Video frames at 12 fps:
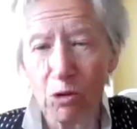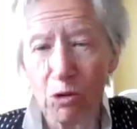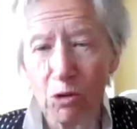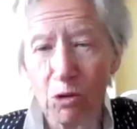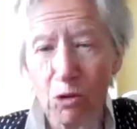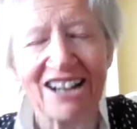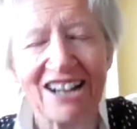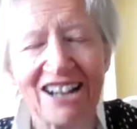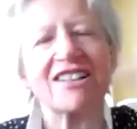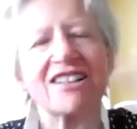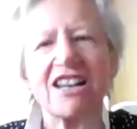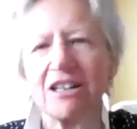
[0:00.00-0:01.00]
to take
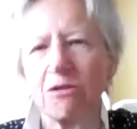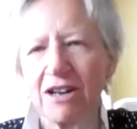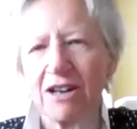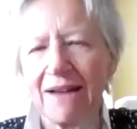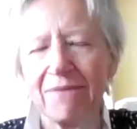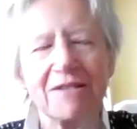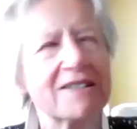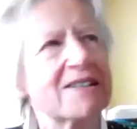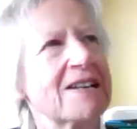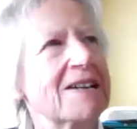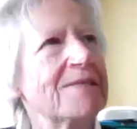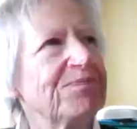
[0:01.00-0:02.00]
action. That's certainly what happened
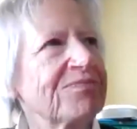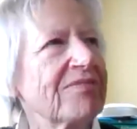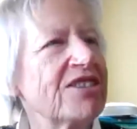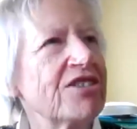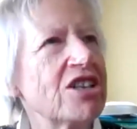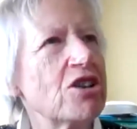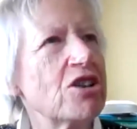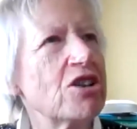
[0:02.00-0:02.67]
in the UK